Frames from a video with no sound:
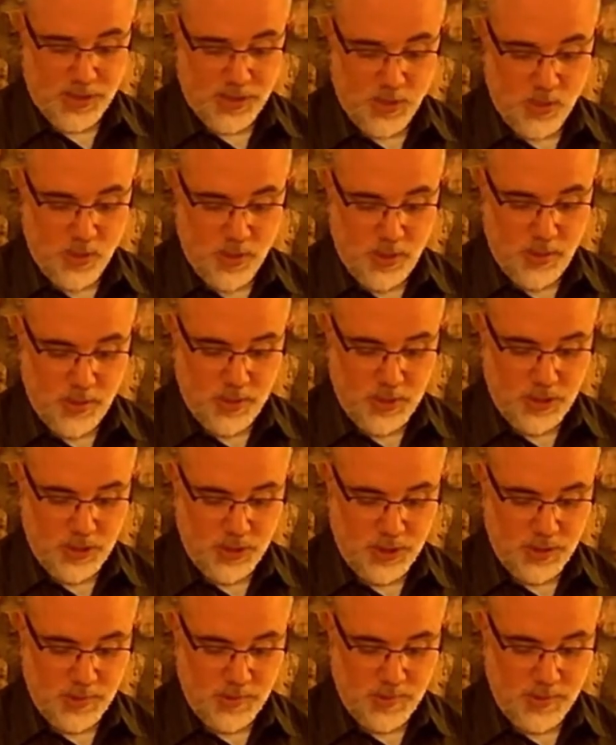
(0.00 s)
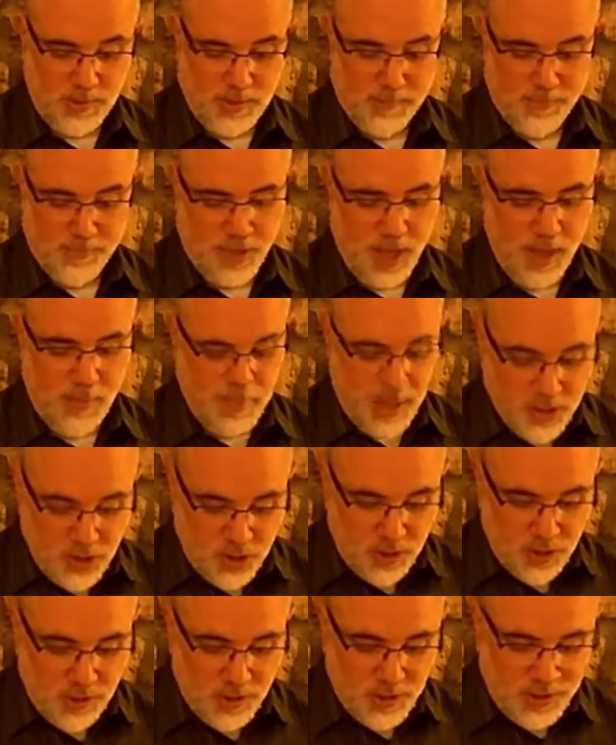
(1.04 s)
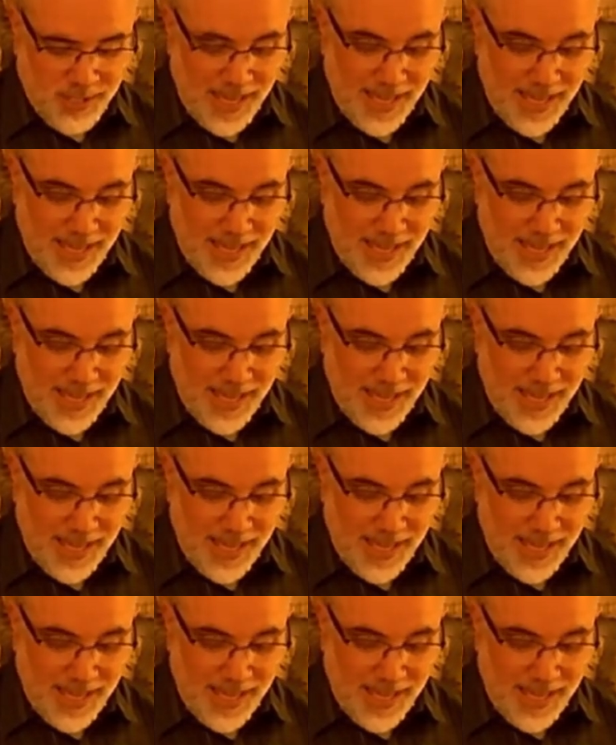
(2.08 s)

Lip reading: oil, which is not much said